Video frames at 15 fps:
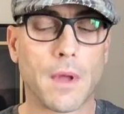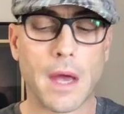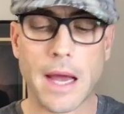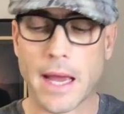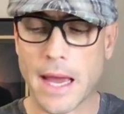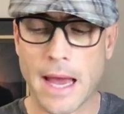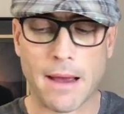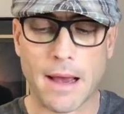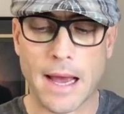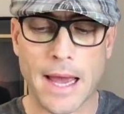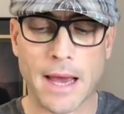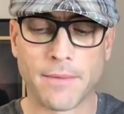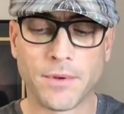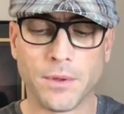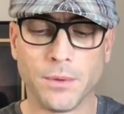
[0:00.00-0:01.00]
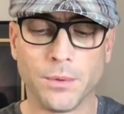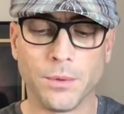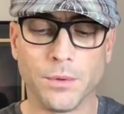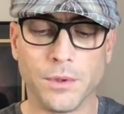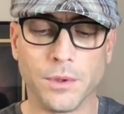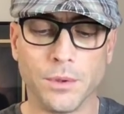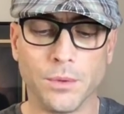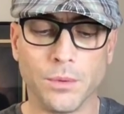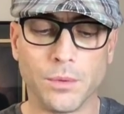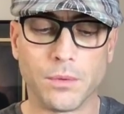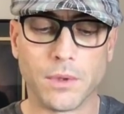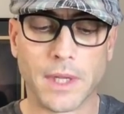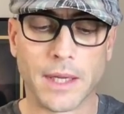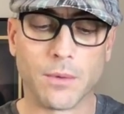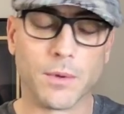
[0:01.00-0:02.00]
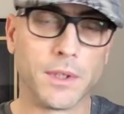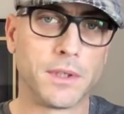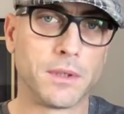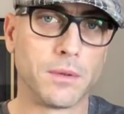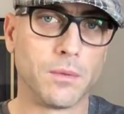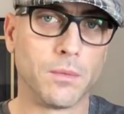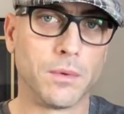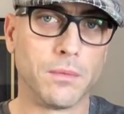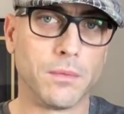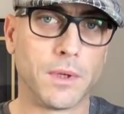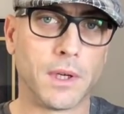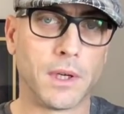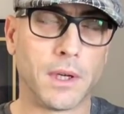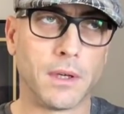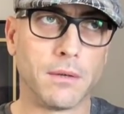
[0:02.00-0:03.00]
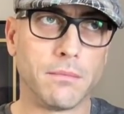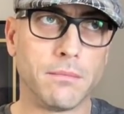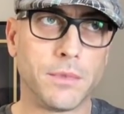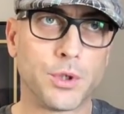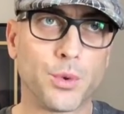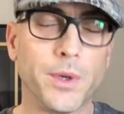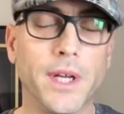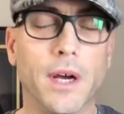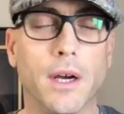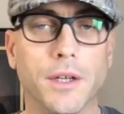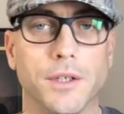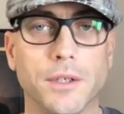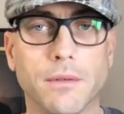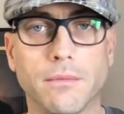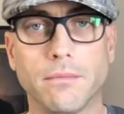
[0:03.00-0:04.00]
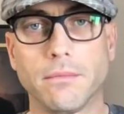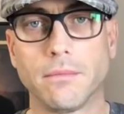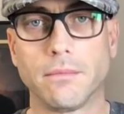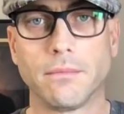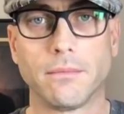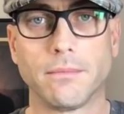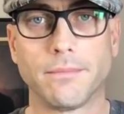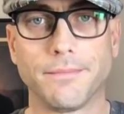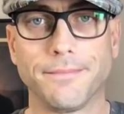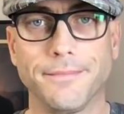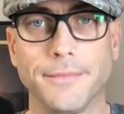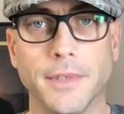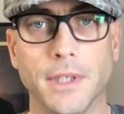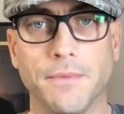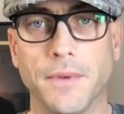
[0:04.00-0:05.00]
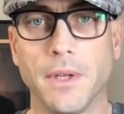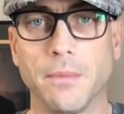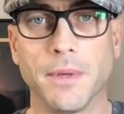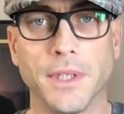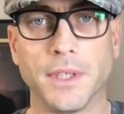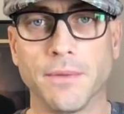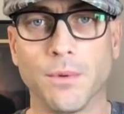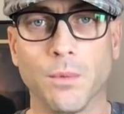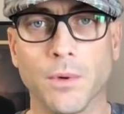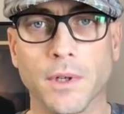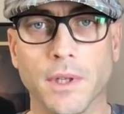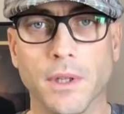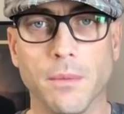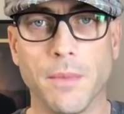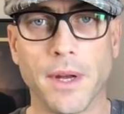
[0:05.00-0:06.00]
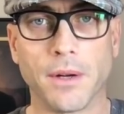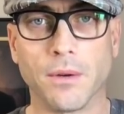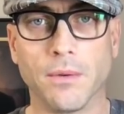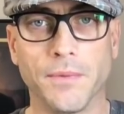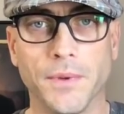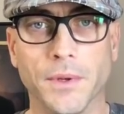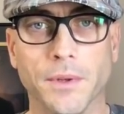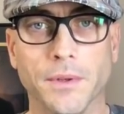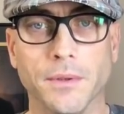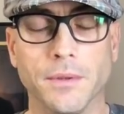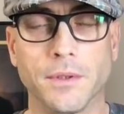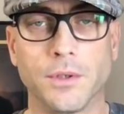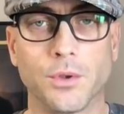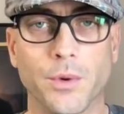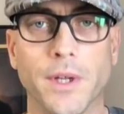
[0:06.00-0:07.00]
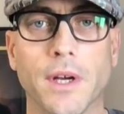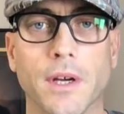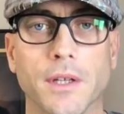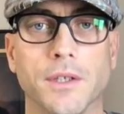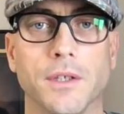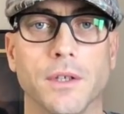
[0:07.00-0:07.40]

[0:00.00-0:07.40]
I have I have to do like what's uh, triage. If anybody's ever worked in the medical field, there's triage.